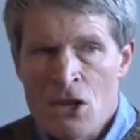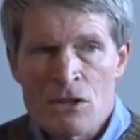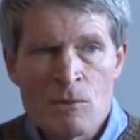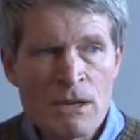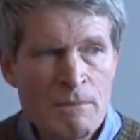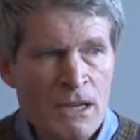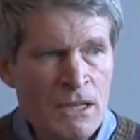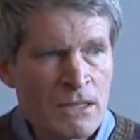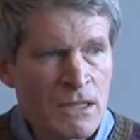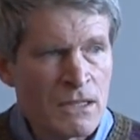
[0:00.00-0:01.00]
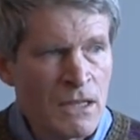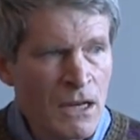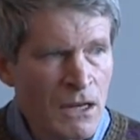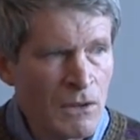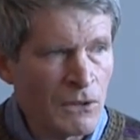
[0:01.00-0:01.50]
So what it means is
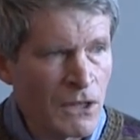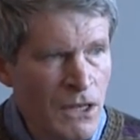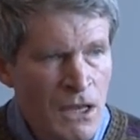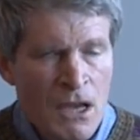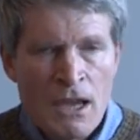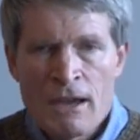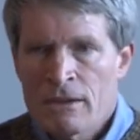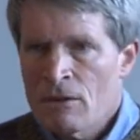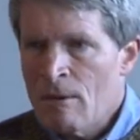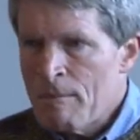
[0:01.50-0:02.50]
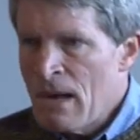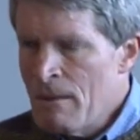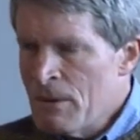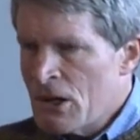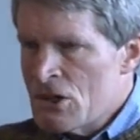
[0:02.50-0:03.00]
not only if the
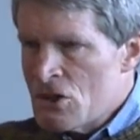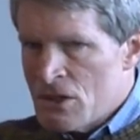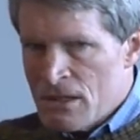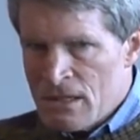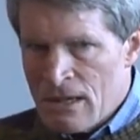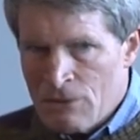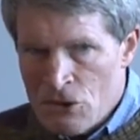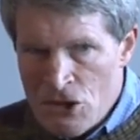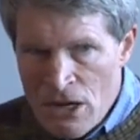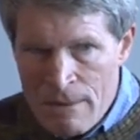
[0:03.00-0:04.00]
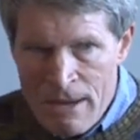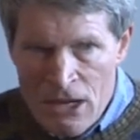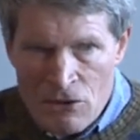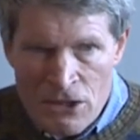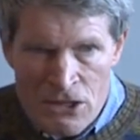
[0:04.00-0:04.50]
Republicans are successful in
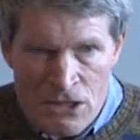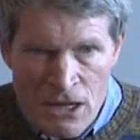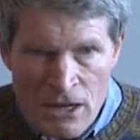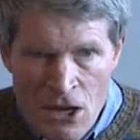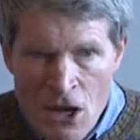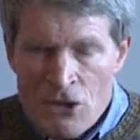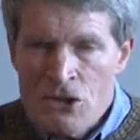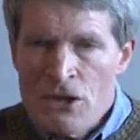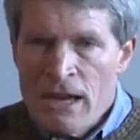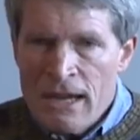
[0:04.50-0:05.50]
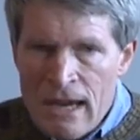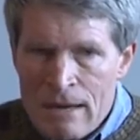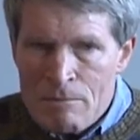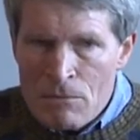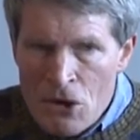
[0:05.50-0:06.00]
gerrymandering a state, do they
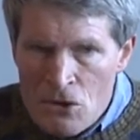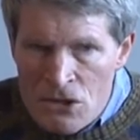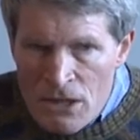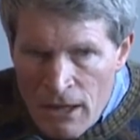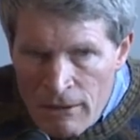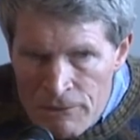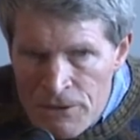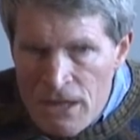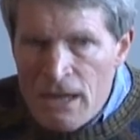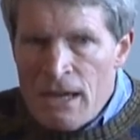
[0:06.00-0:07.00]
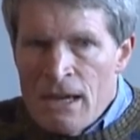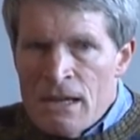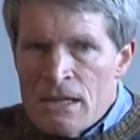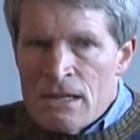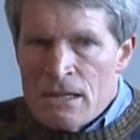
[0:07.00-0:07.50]
get most of the,
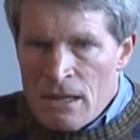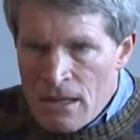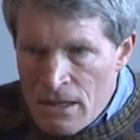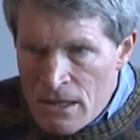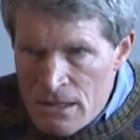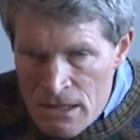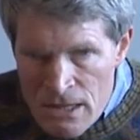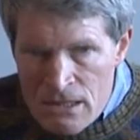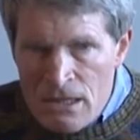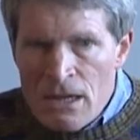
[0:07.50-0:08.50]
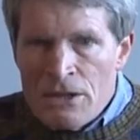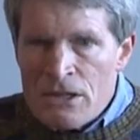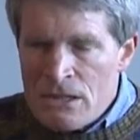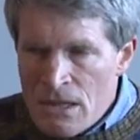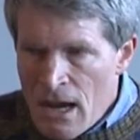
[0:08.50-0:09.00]
uh, the seats in the
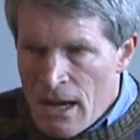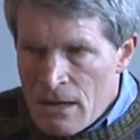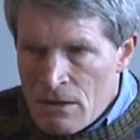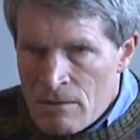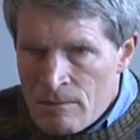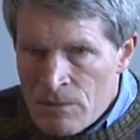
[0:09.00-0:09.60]
state,